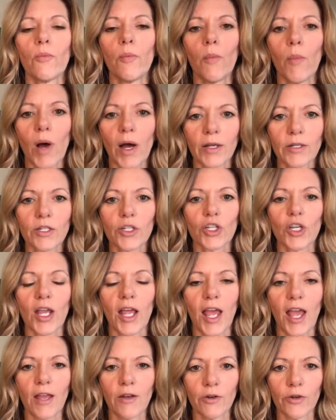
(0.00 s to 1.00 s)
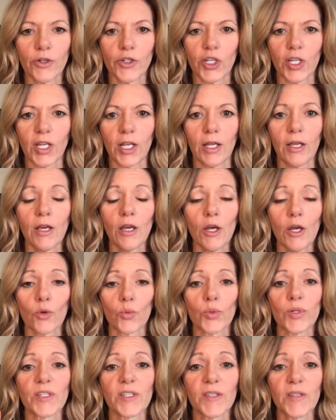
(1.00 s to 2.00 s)
much energy
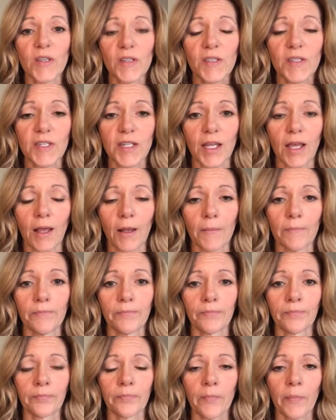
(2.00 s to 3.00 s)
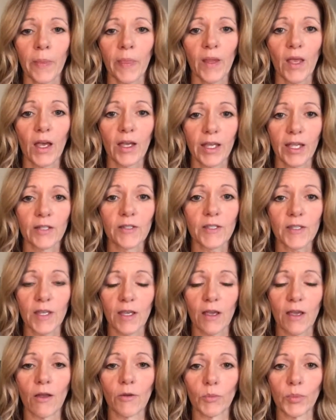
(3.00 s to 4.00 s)
resisting against the
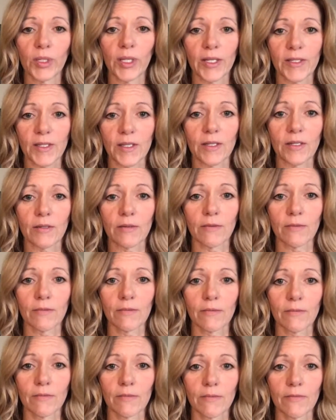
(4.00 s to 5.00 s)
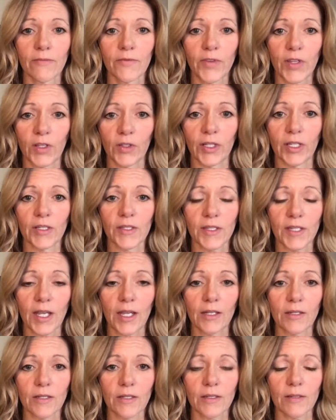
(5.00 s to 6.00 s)
unpleasant feeling
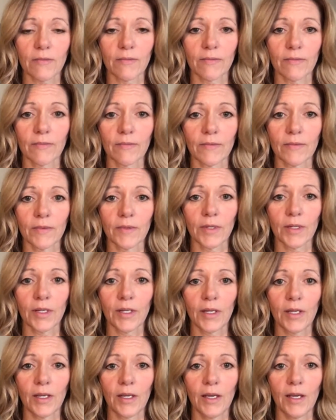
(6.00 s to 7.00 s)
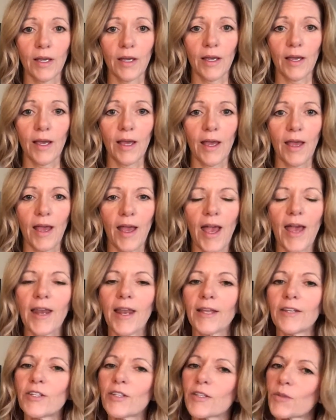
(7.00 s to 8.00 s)
states. And
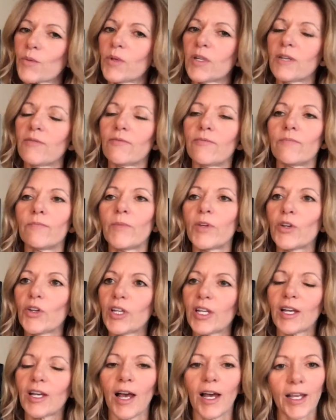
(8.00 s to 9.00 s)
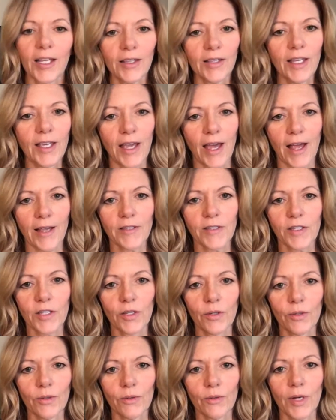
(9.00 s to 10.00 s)
I just want to very kindly ask
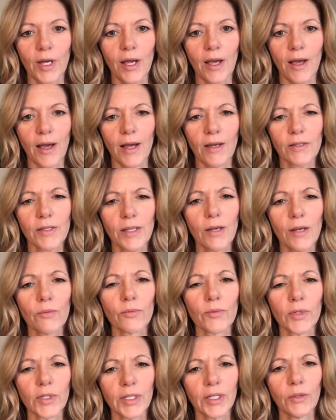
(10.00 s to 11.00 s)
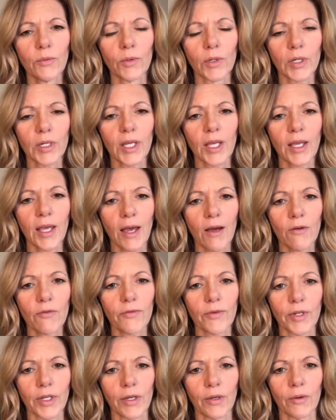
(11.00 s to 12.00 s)
you, how's that really working out
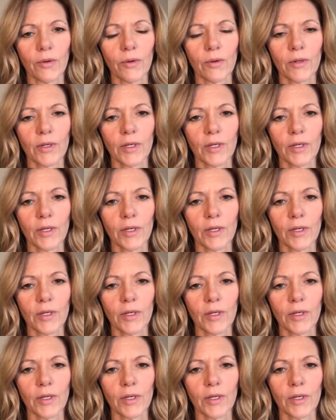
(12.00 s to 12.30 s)
for you?